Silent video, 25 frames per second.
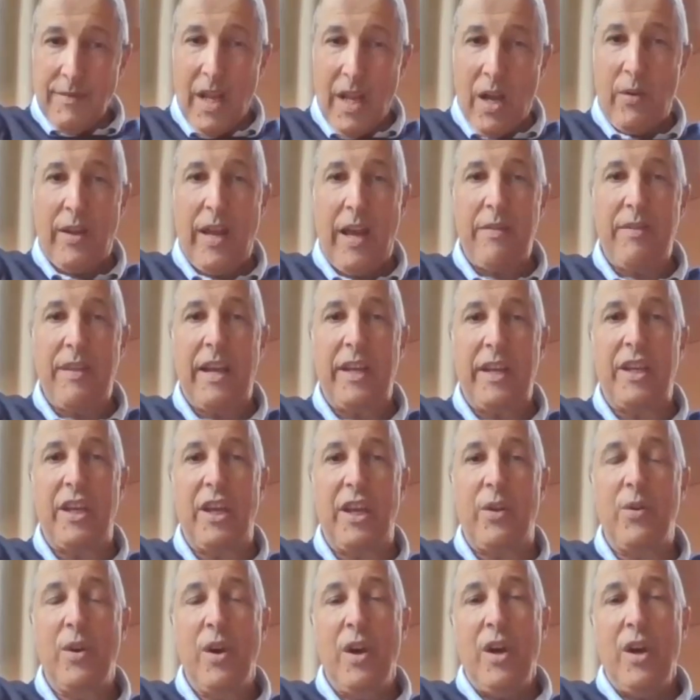Okay, thank
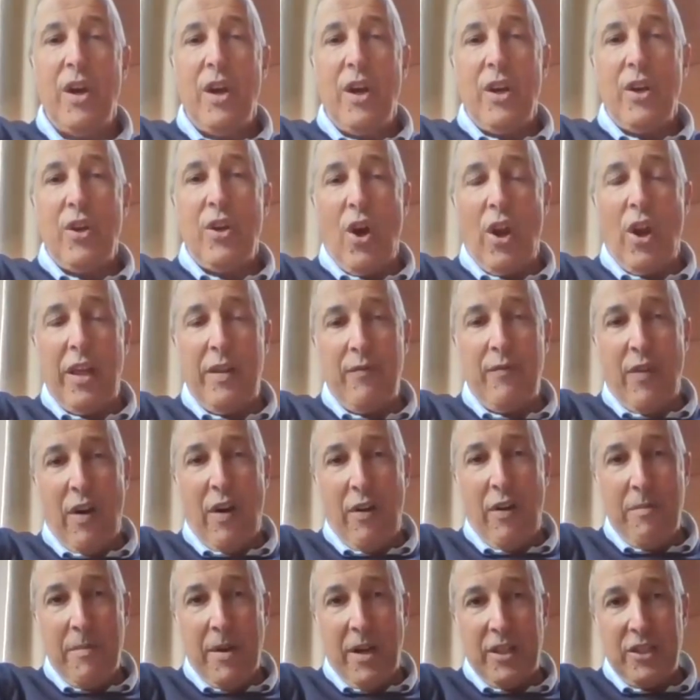you, Colin,
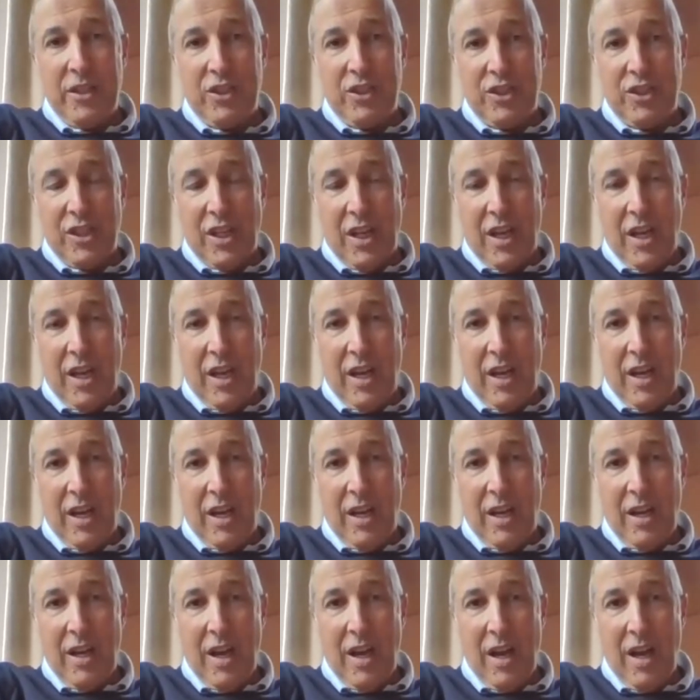very much.
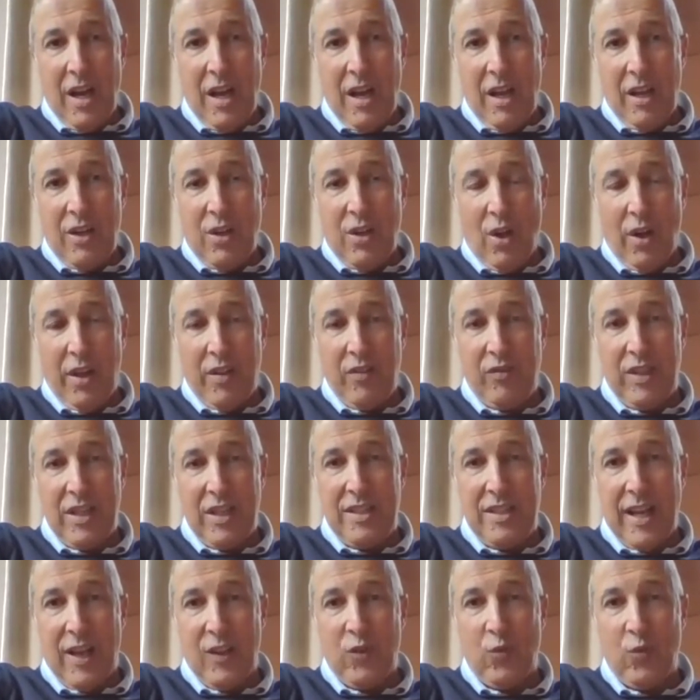Colin's
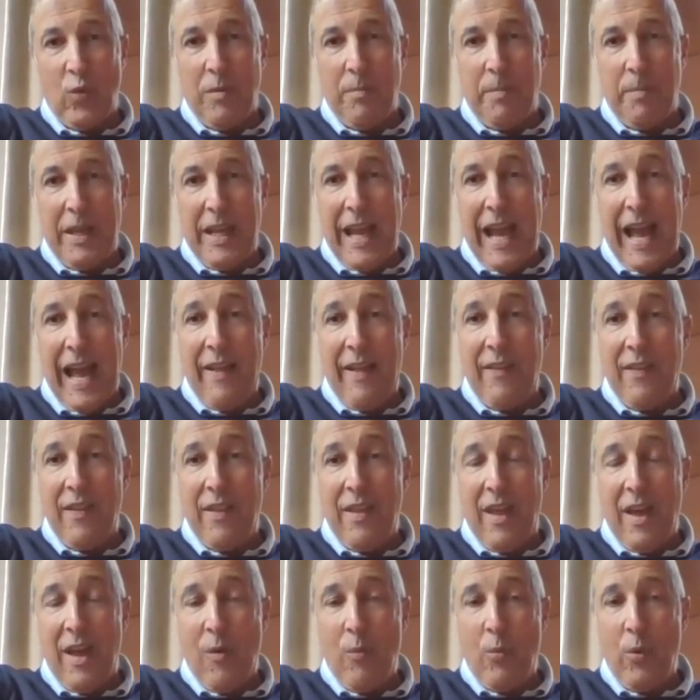details will
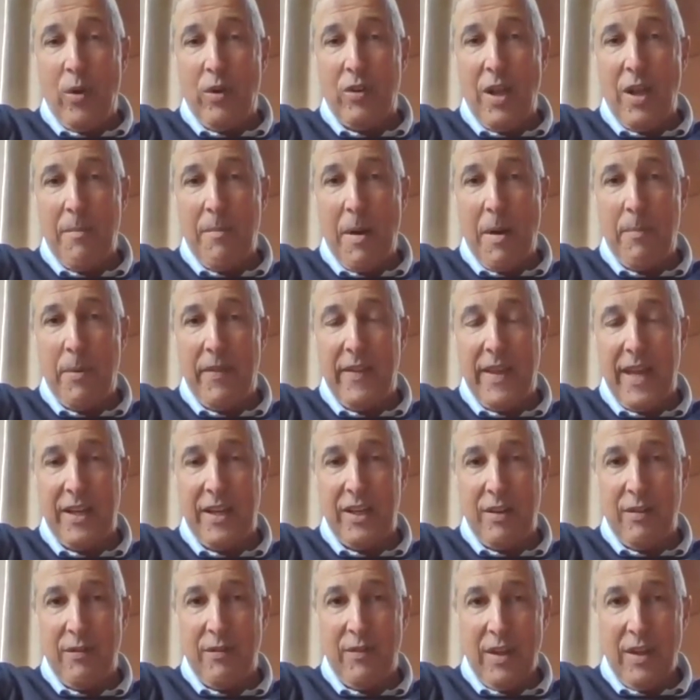come up at the
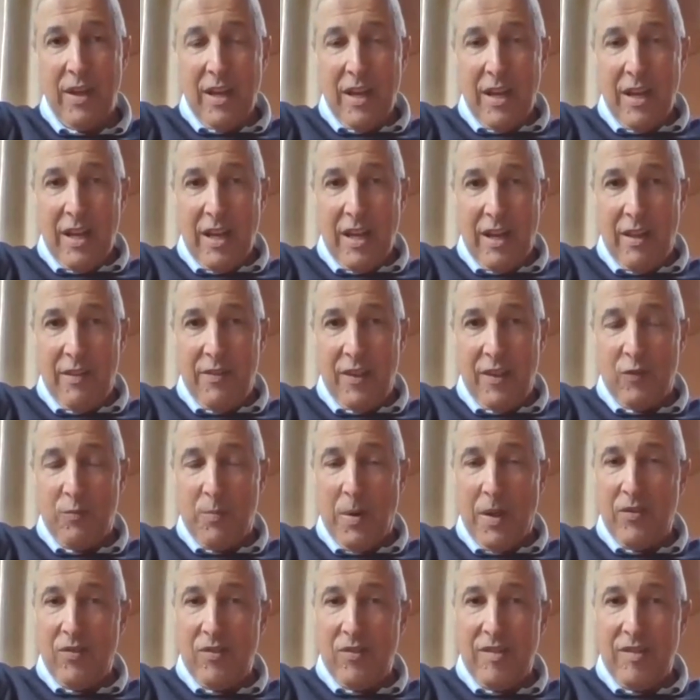end of this
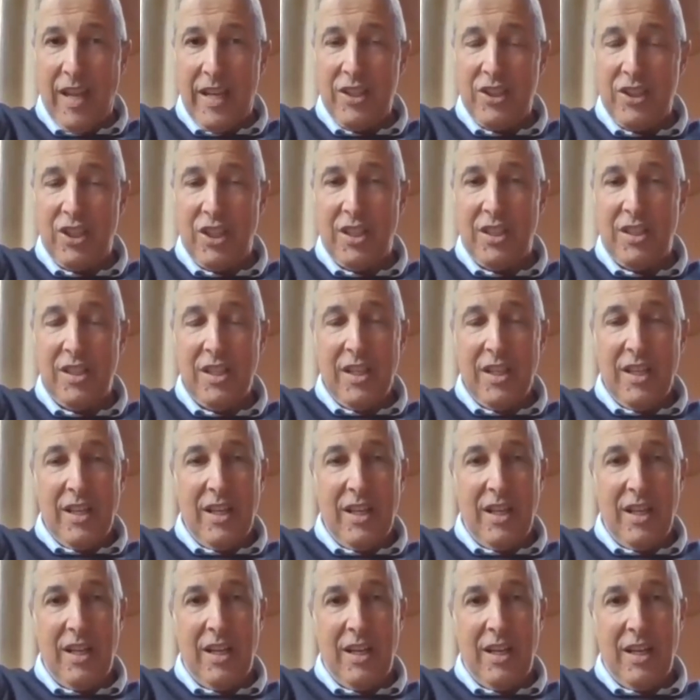presentation.
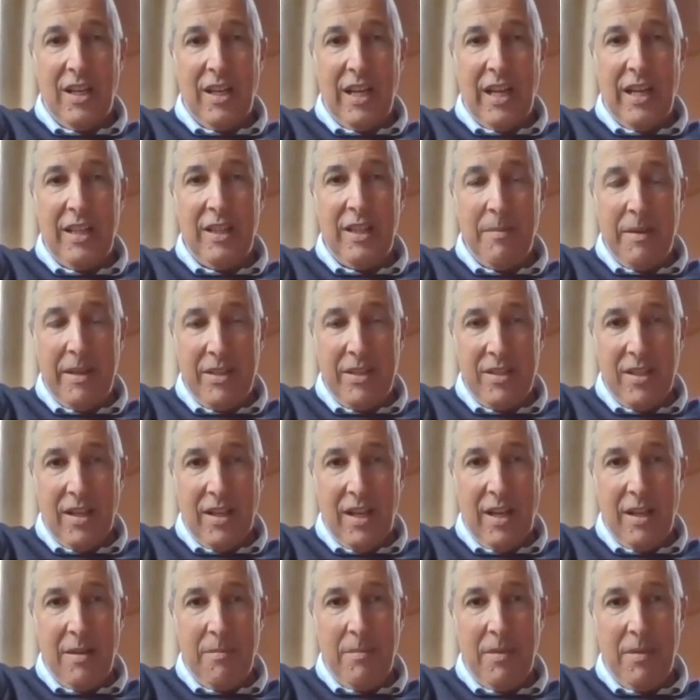In the
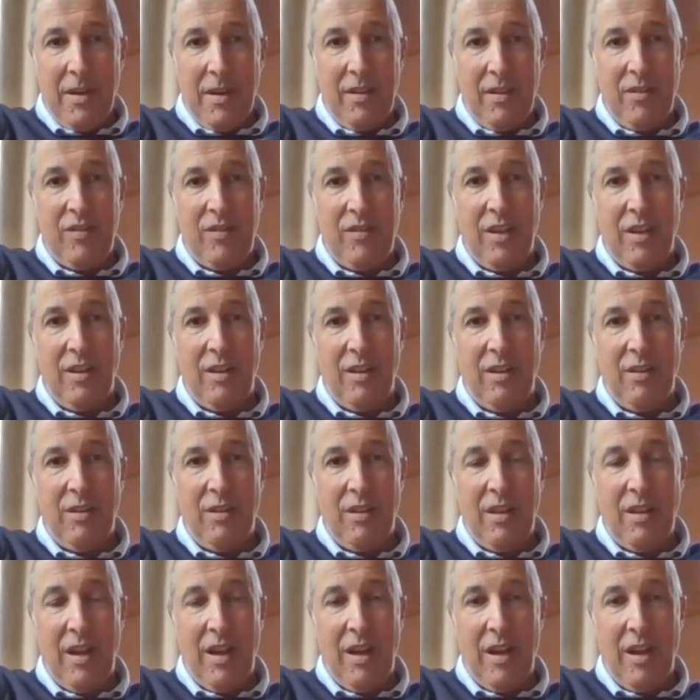meantime, until
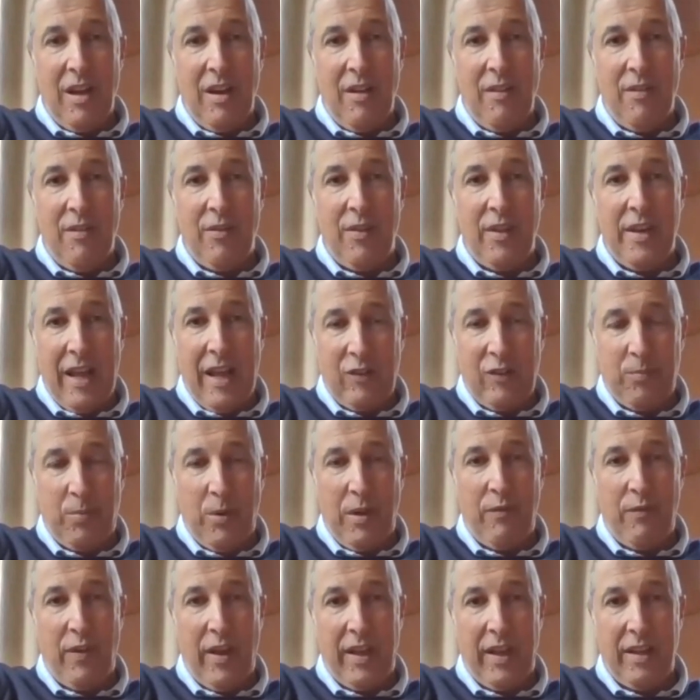the next
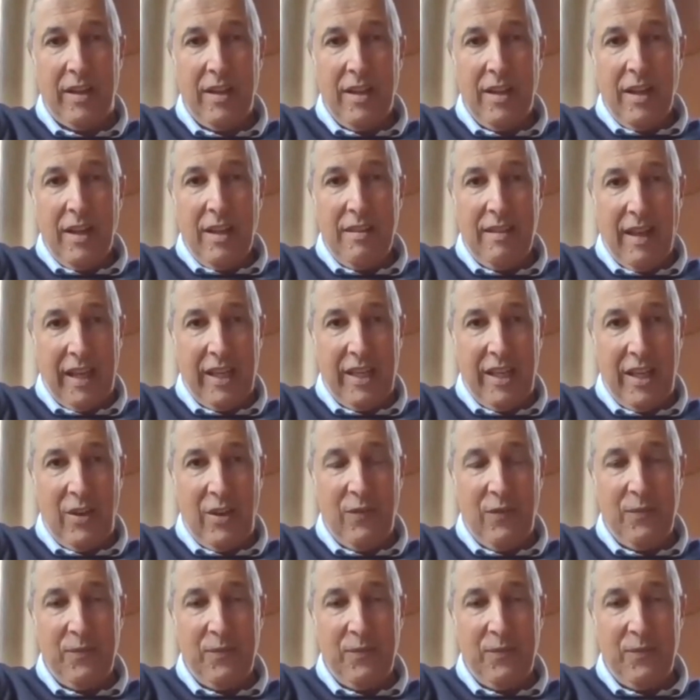briefing, thank you.